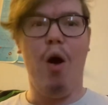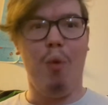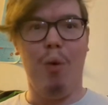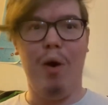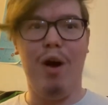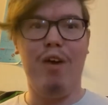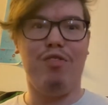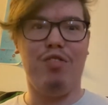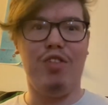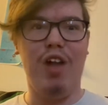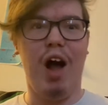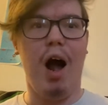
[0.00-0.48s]

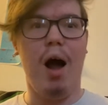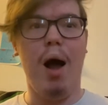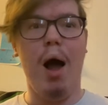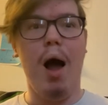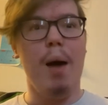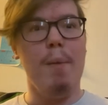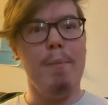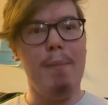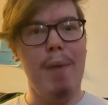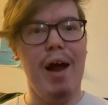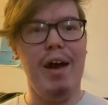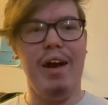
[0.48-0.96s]
with
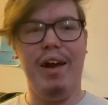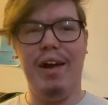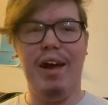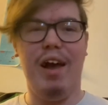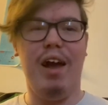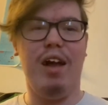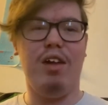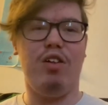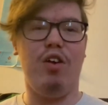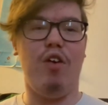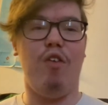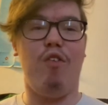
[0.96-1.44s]
that many
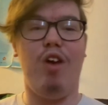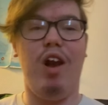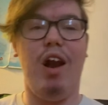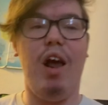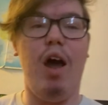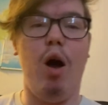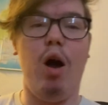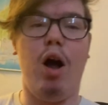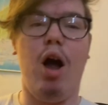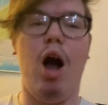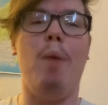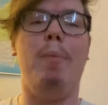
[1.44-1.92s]
years of
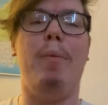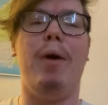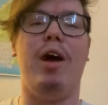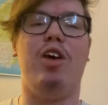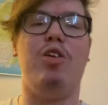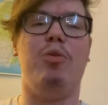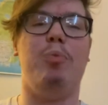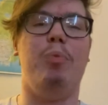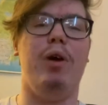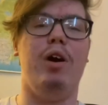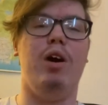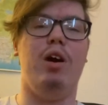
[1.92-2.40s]
Clio Cup
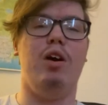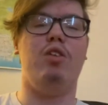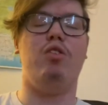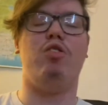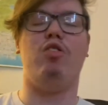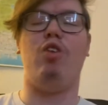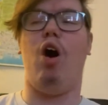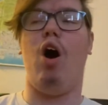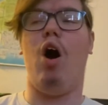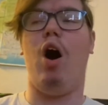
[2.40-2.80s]
experience,